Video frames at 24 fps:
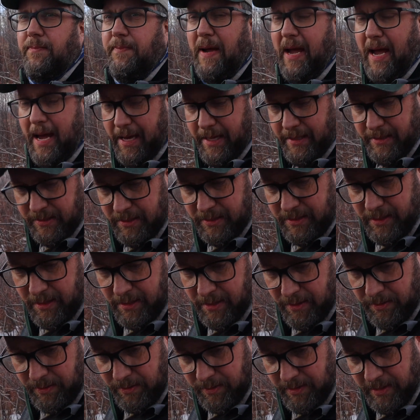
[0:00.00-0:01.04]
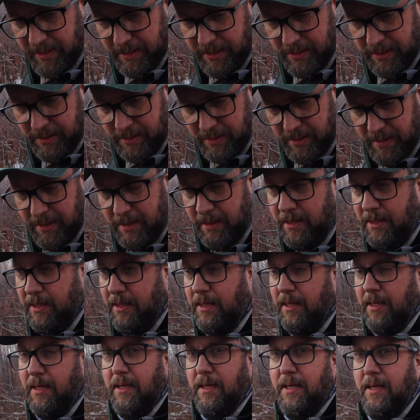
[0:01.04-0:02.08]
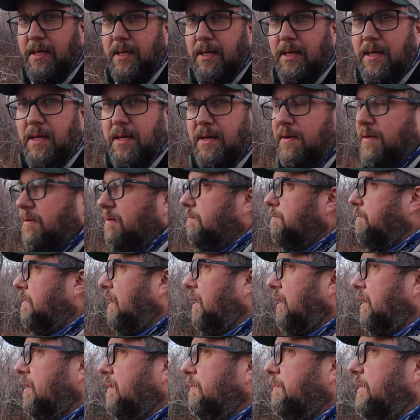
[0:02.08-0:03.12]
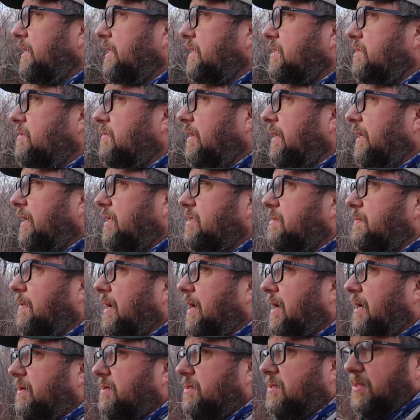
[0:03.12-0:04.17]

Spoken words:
paths through this park because it's right next to my house.